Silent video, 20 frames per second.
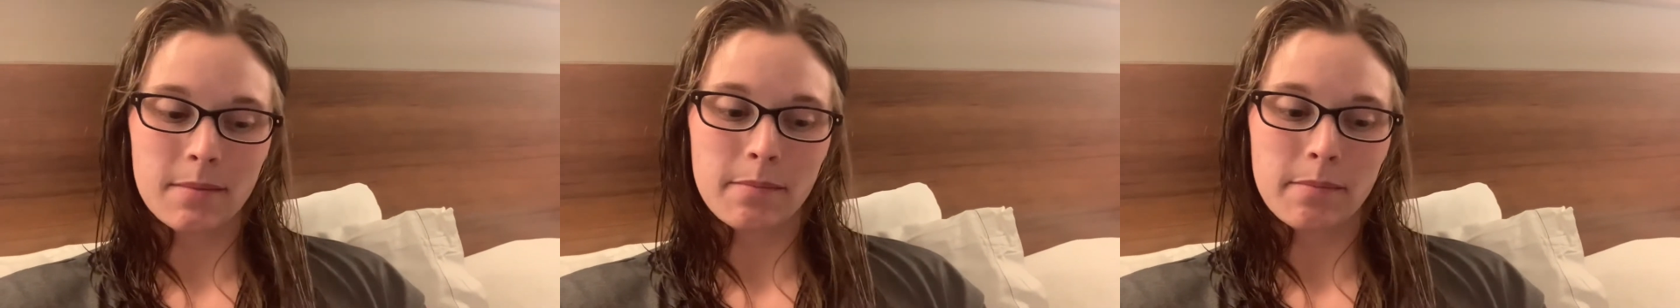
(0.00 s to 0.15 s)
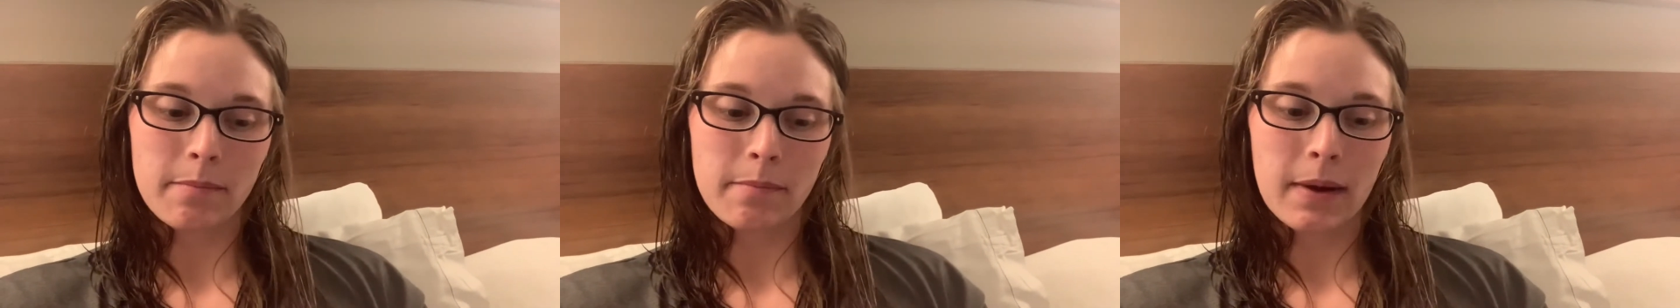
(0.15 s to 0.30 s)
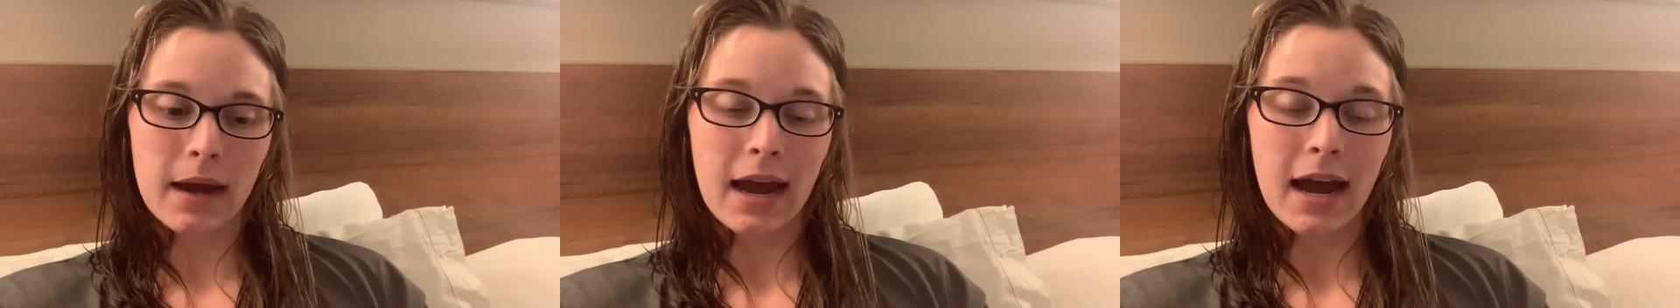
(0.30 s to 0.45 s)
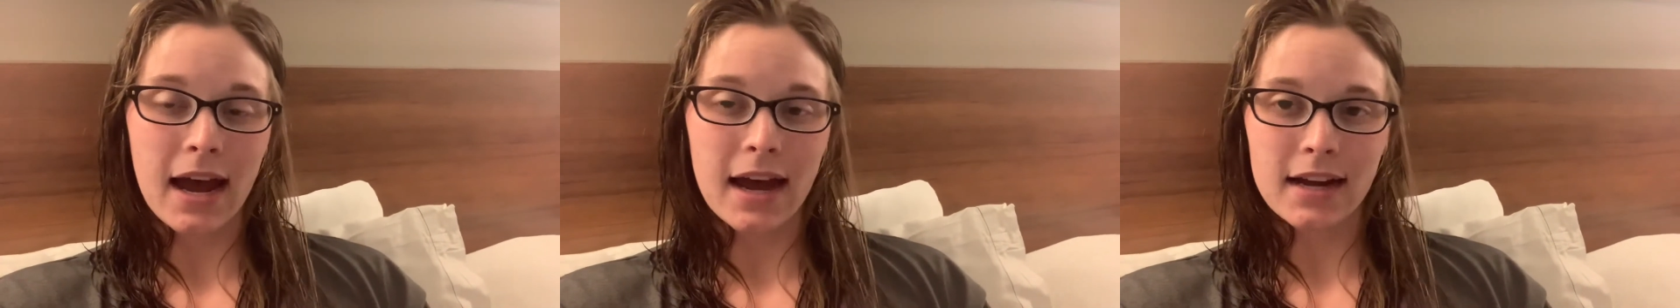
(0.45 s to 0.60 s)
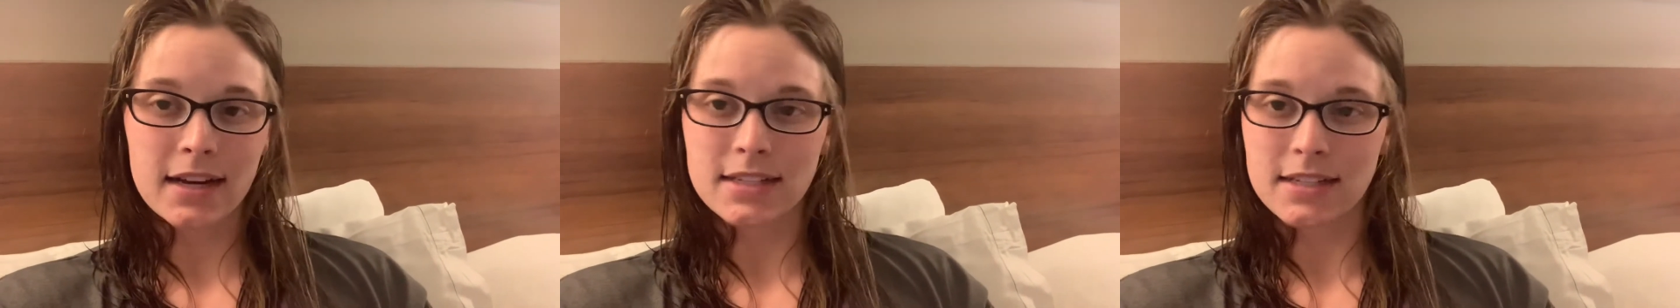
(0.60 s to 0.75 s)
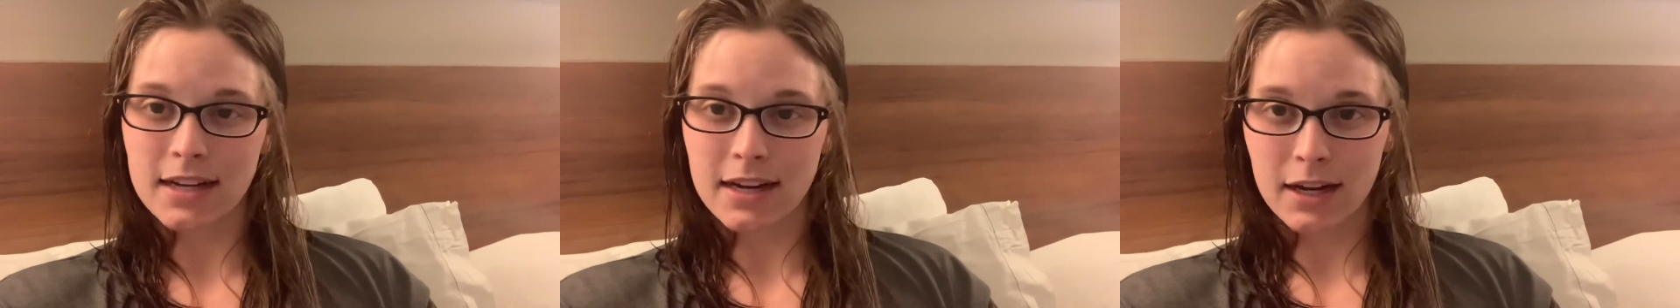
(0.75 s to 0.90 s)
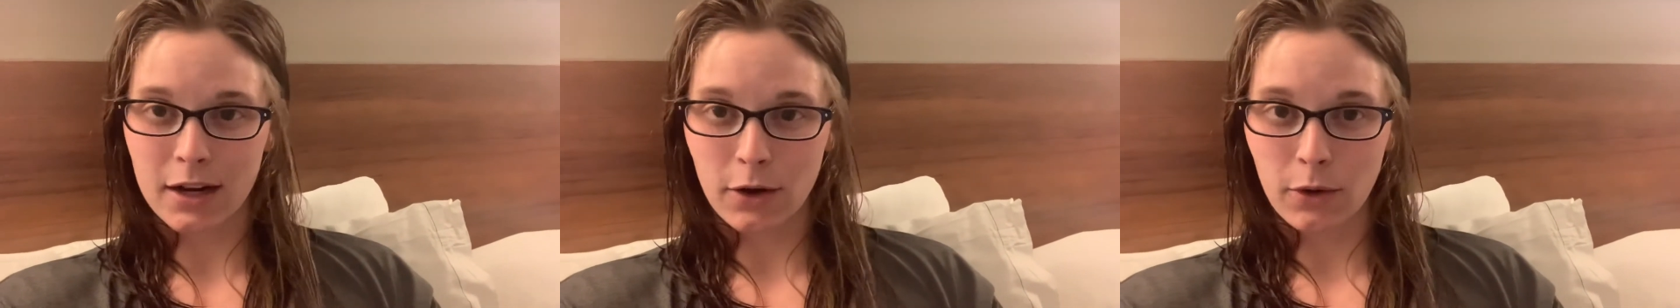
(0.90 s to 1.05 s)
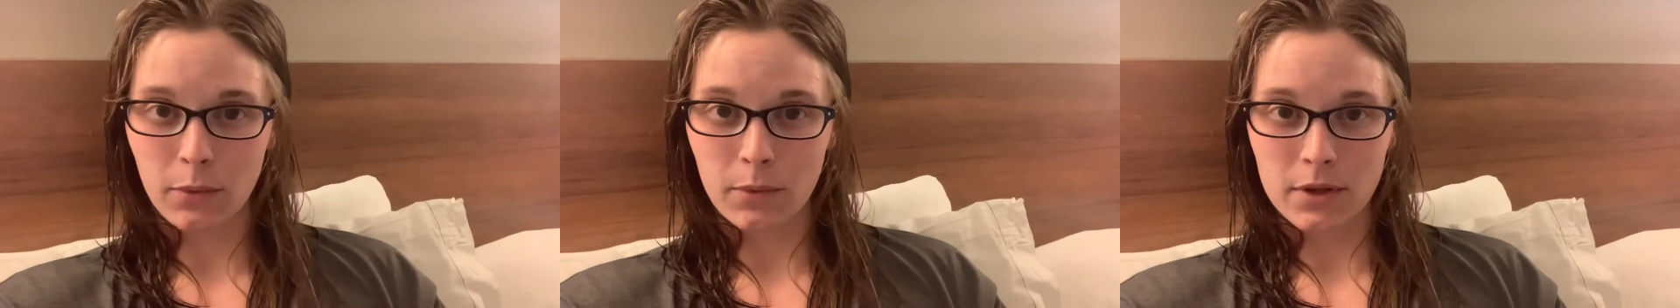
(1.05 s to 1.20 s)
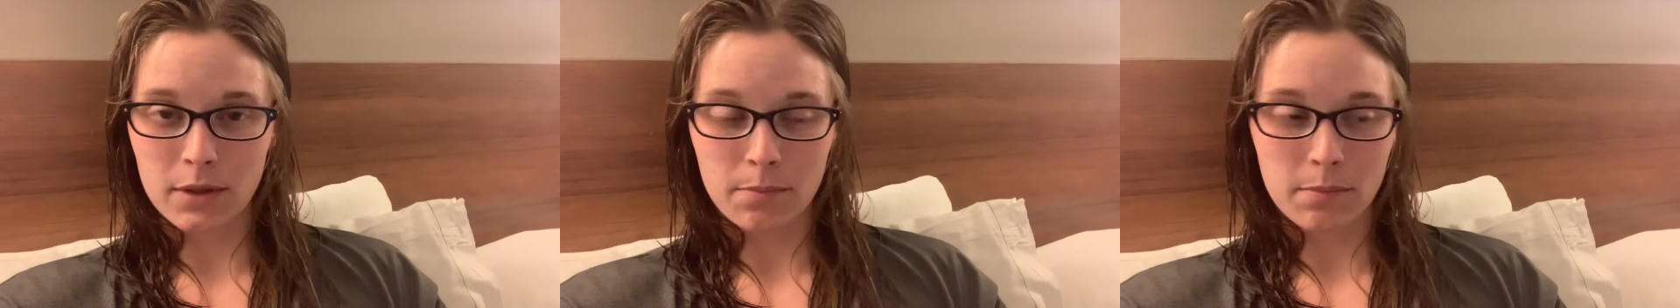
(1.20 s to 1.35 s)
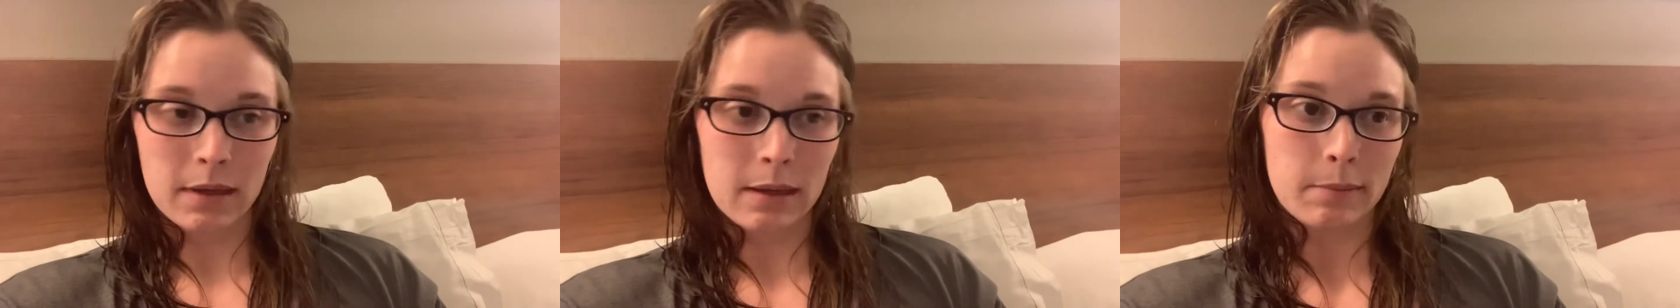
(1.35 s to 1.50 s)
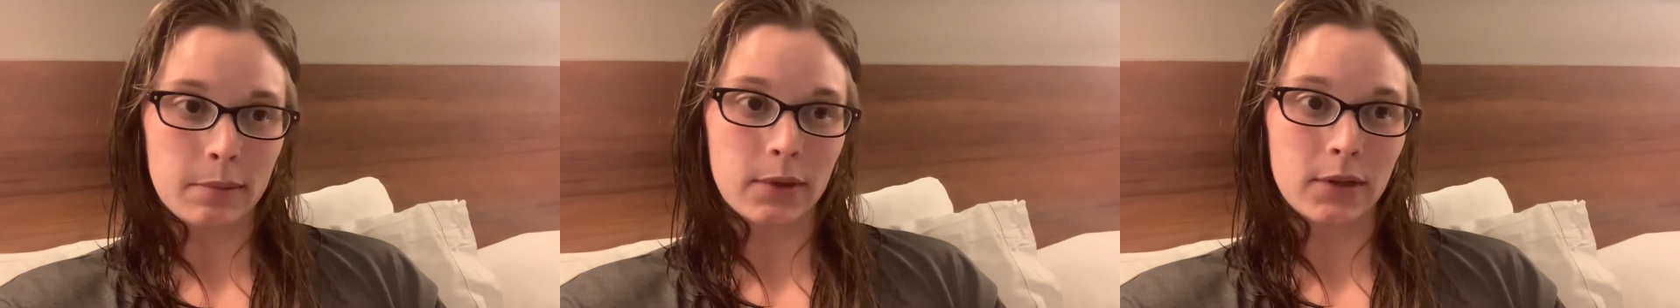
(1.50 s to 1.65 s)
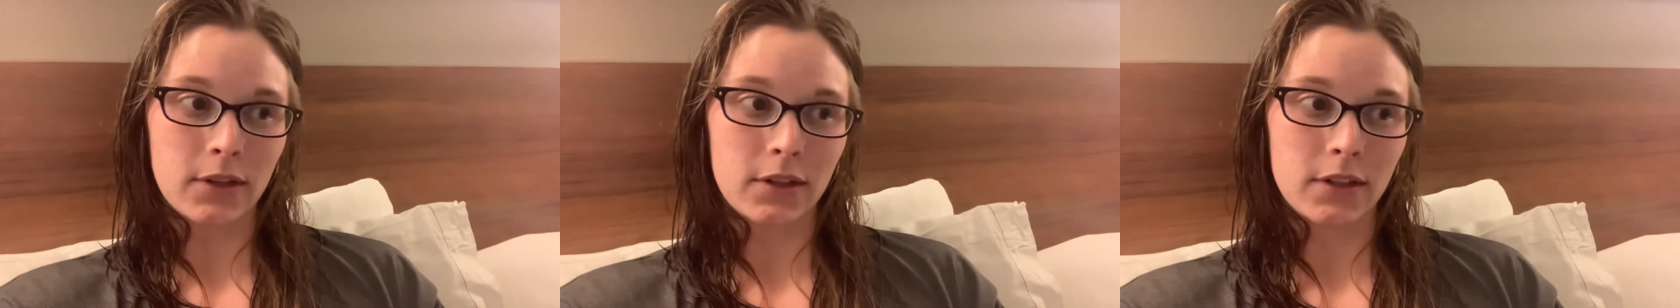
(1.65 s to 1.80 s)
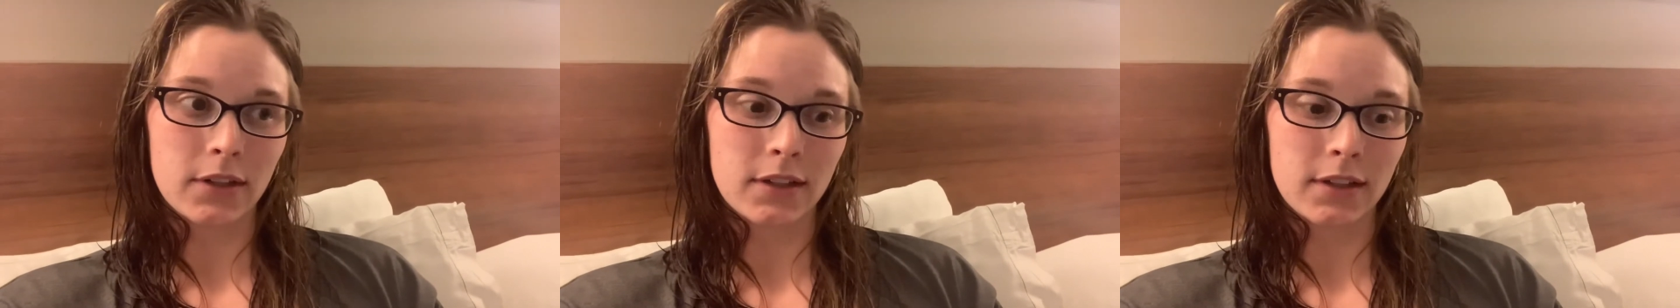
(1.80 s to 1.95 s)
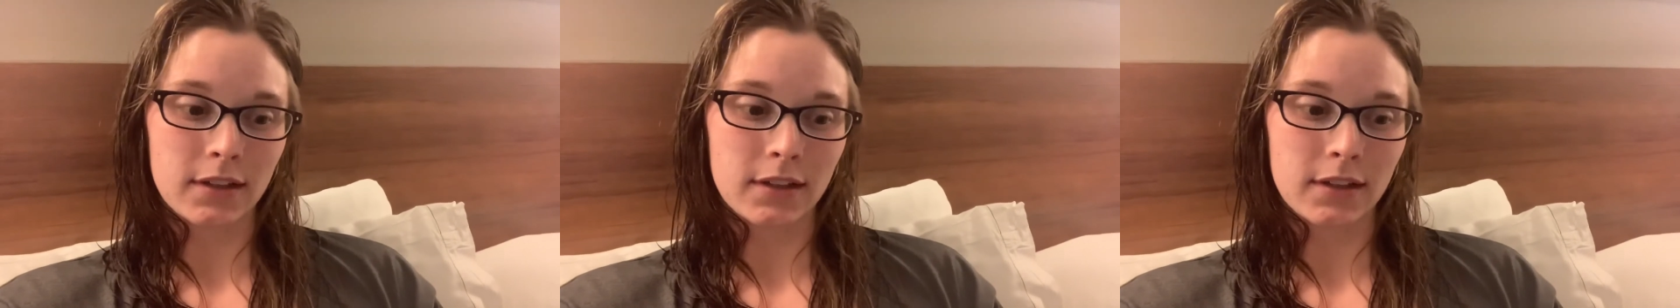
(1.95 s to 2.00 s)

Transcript: packed out with people